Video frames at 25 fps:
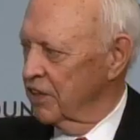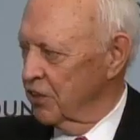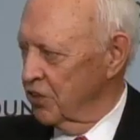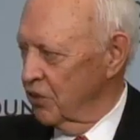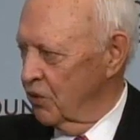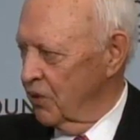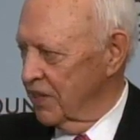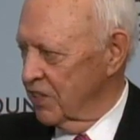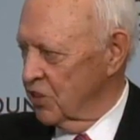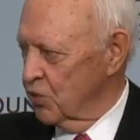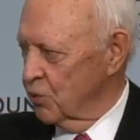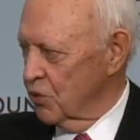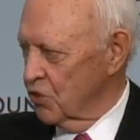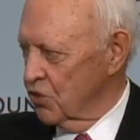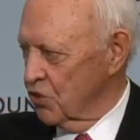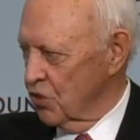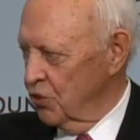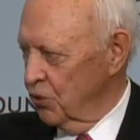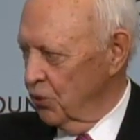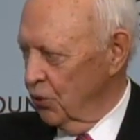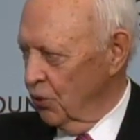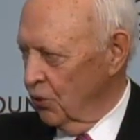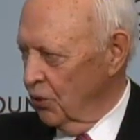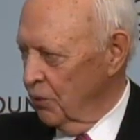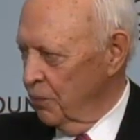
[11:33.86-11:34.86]
an undergraduate
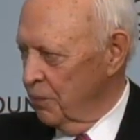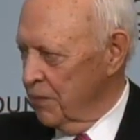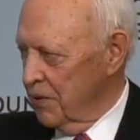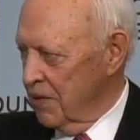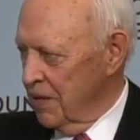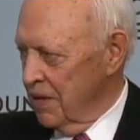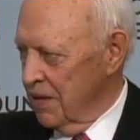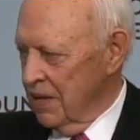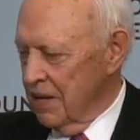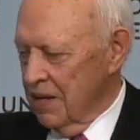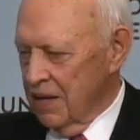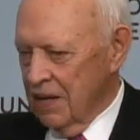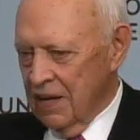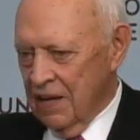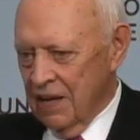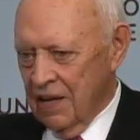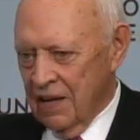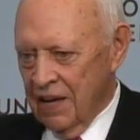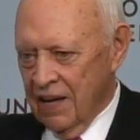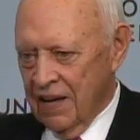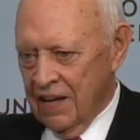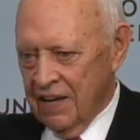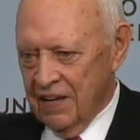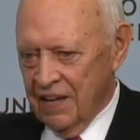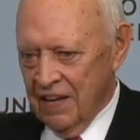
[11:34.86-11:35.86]
school,
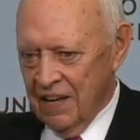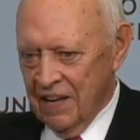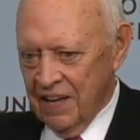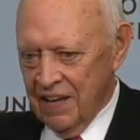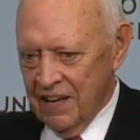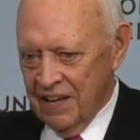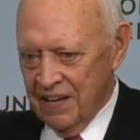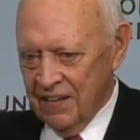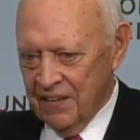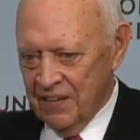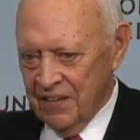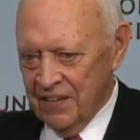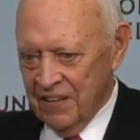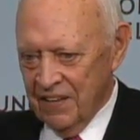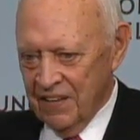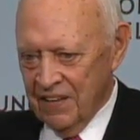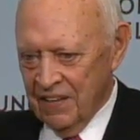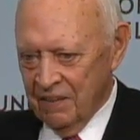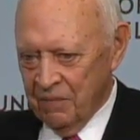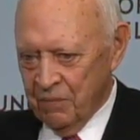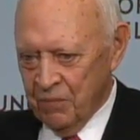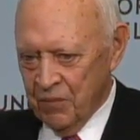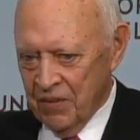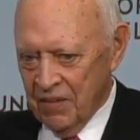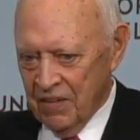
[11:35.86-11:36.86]
and and
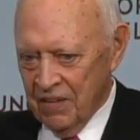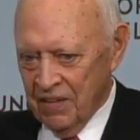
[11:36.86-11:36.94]
uh,